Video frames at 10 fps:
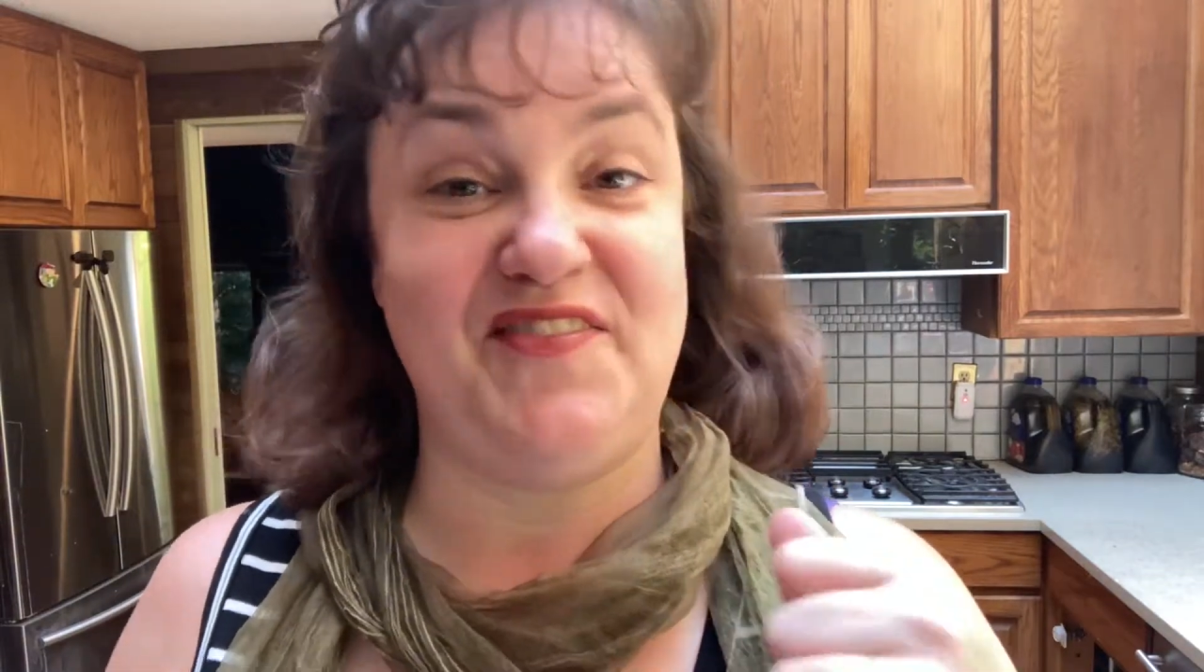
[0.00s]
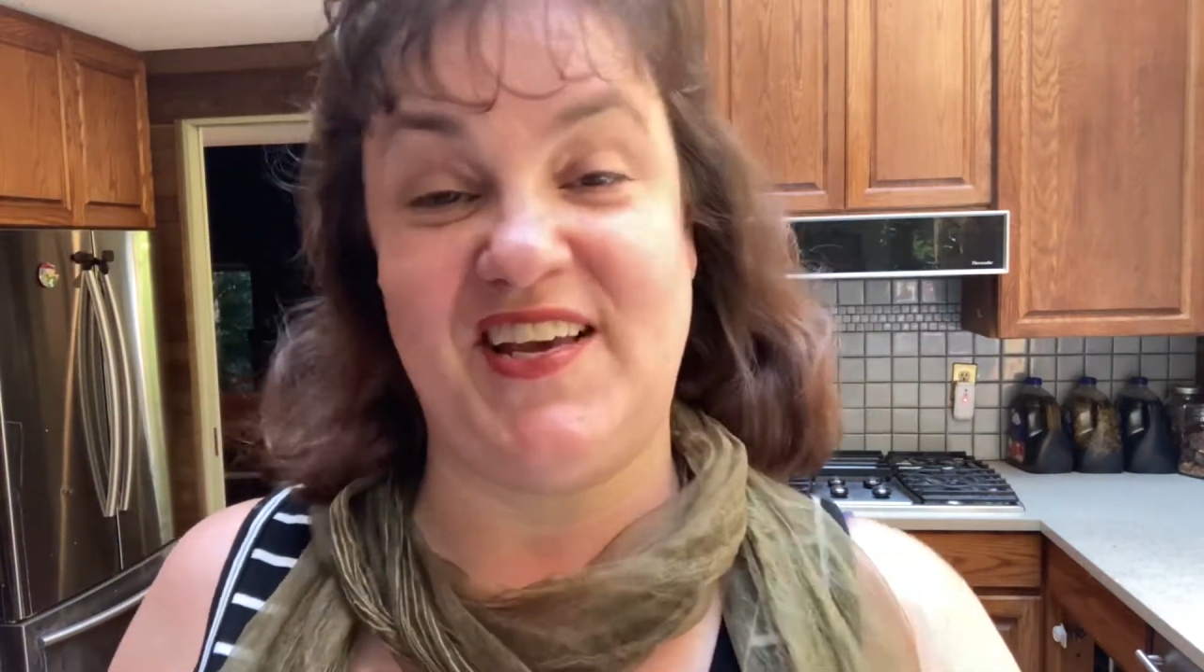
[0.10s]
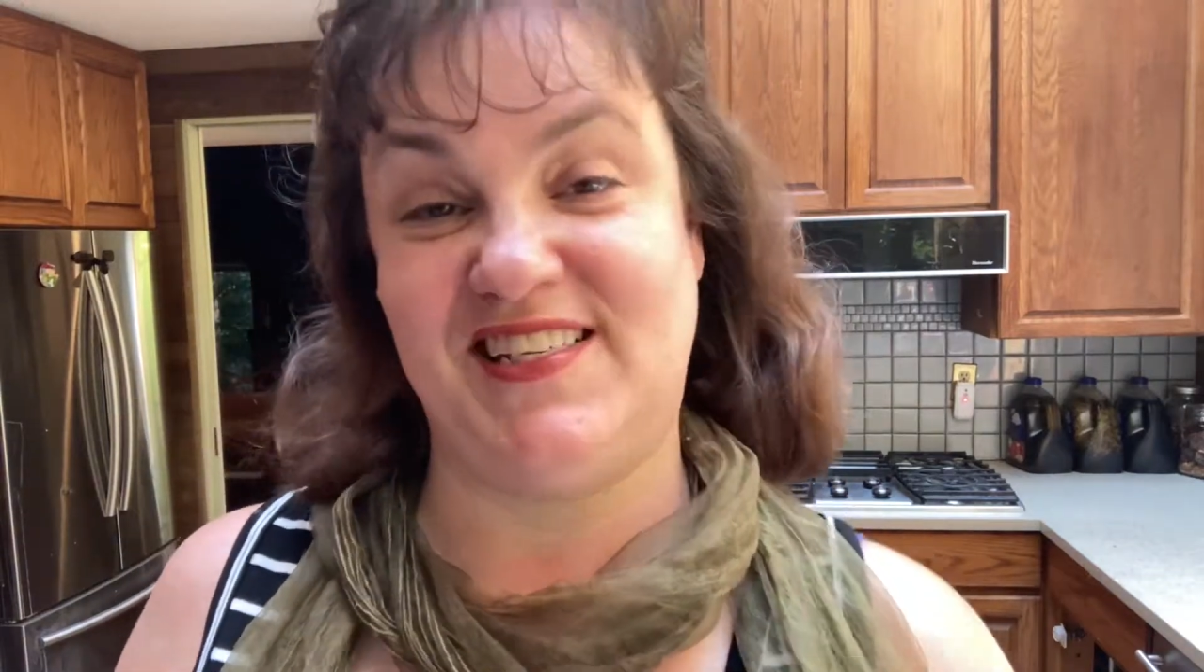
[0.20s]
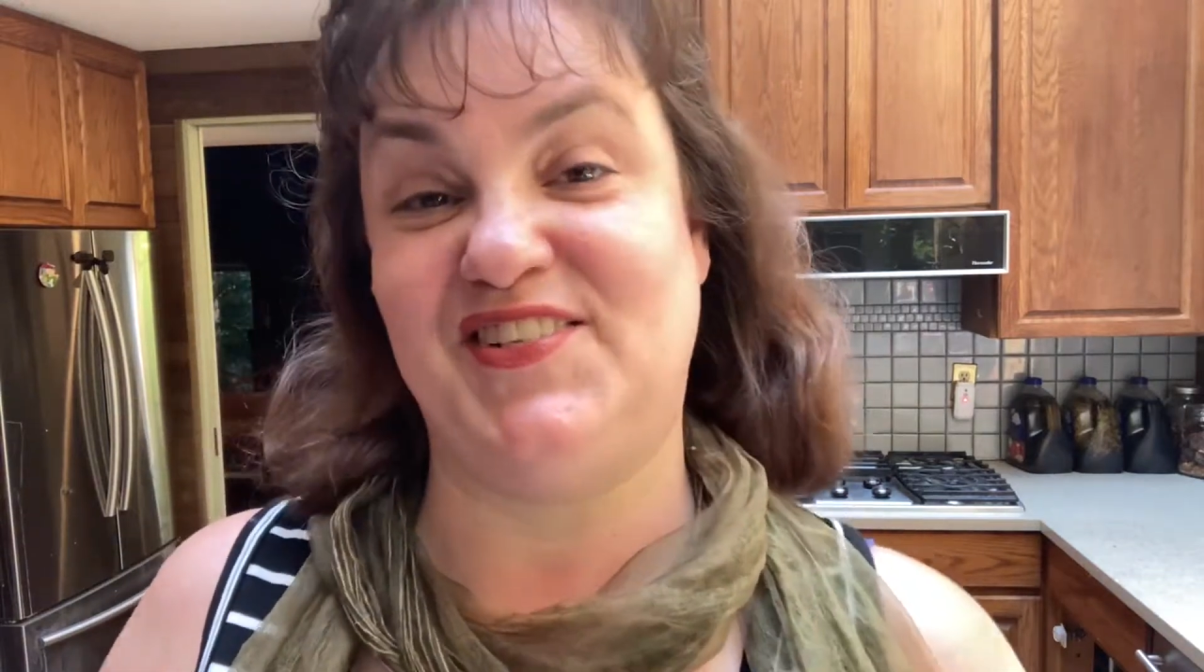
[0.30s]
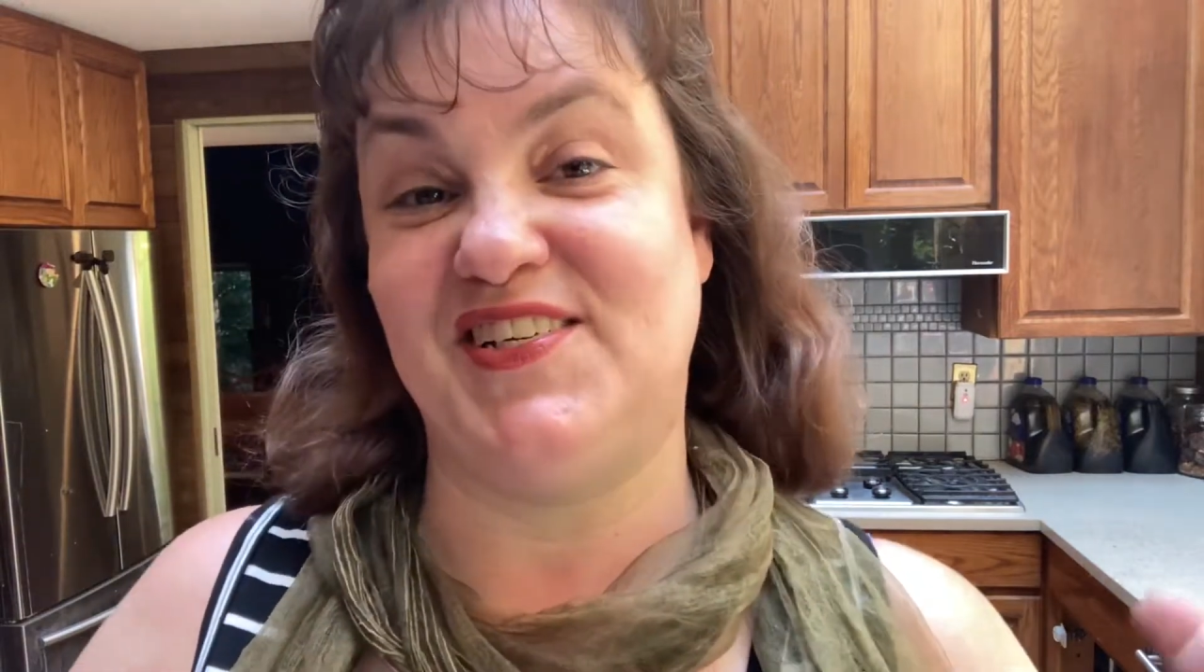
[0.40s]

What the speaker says: History